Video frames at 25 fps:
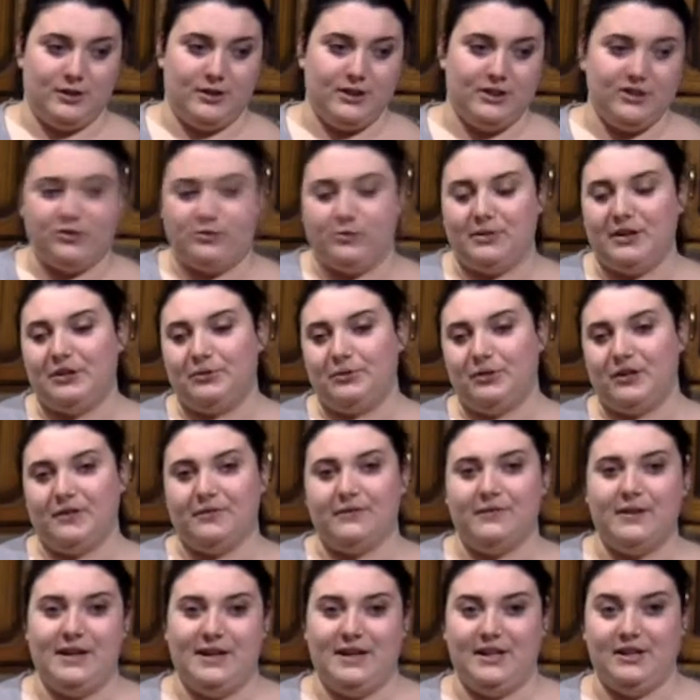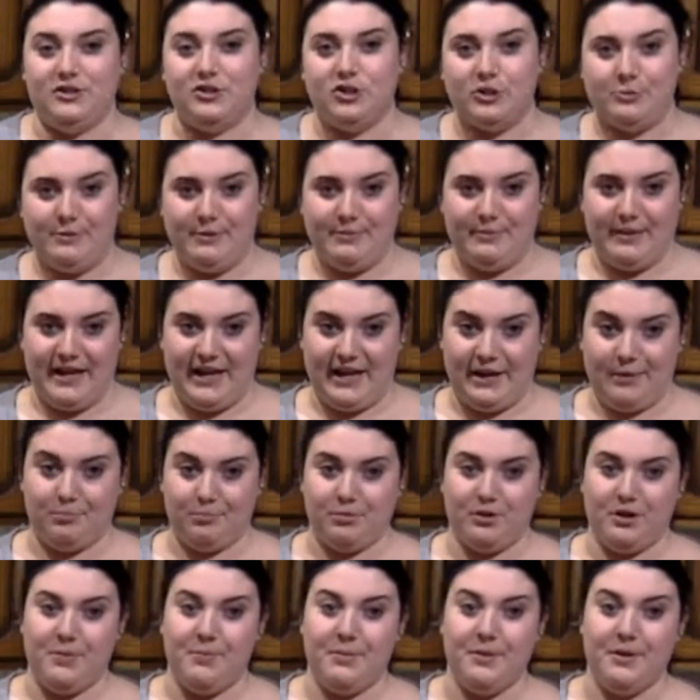a lease, whereas with a finance, you'll be paying a
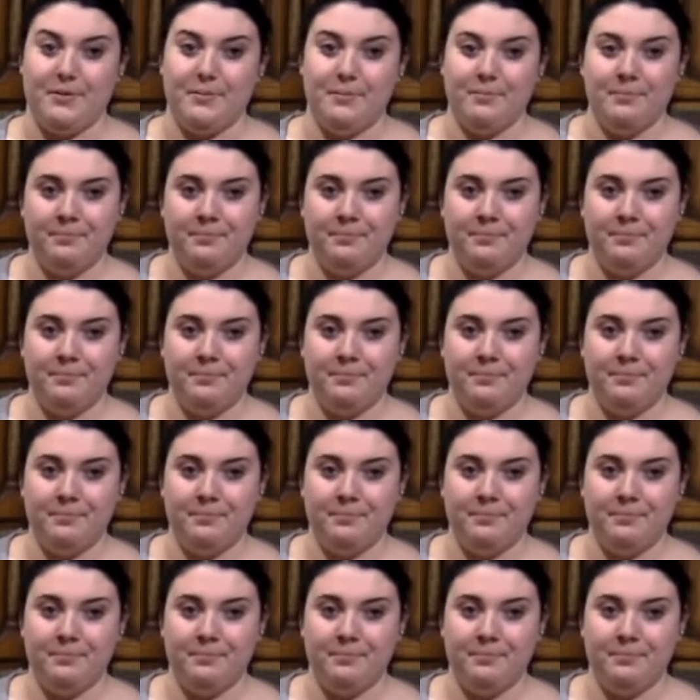premium.